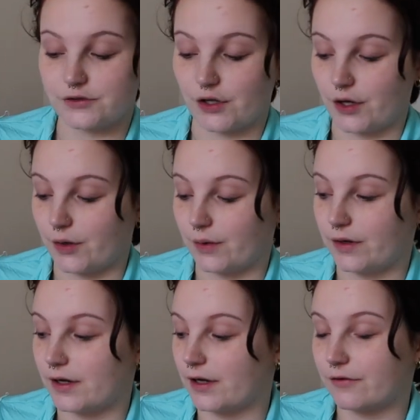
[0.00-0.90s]

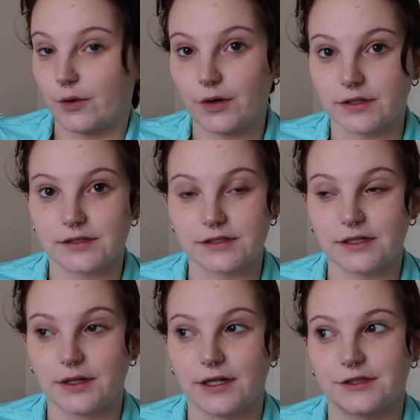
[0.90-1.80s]
So, of course,
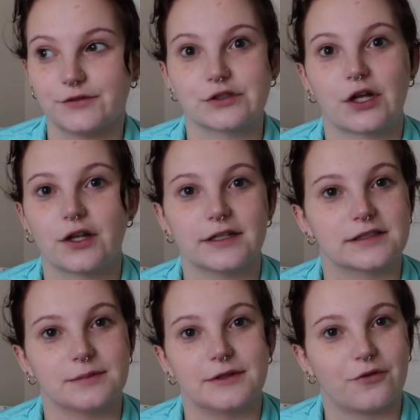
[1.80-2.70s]
his first holiday
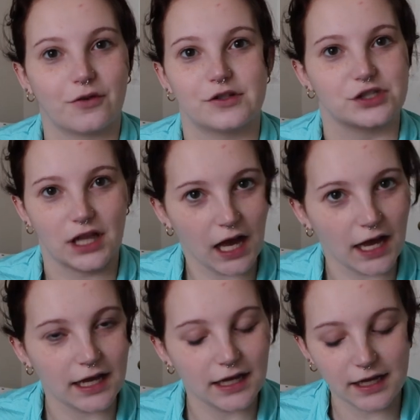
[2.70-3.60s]
is going to be the 4th of July.